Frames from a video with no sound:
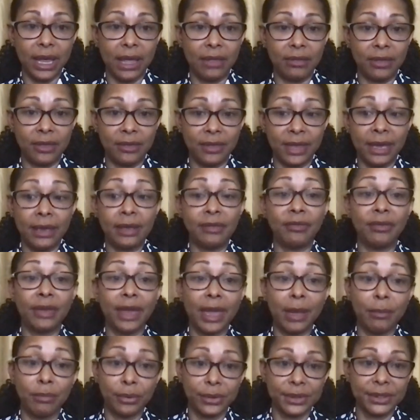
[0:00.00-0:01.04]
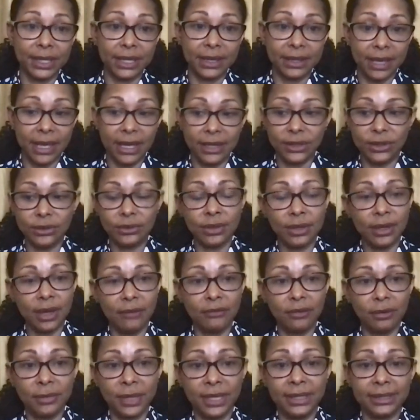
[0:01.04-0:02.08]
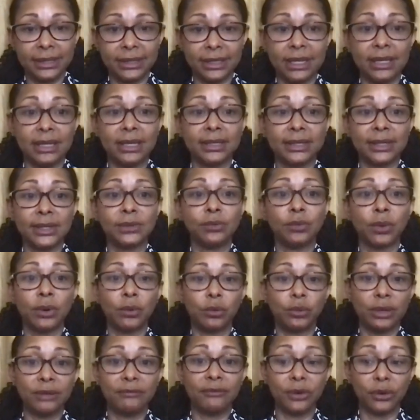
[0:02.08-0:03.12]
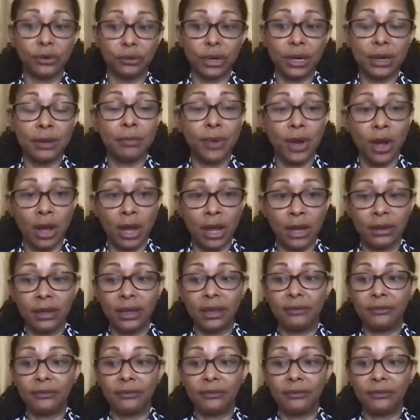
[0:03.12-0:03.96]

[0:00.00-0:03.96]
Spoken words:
and then they present that to the government and say, this is what we've agreed upon.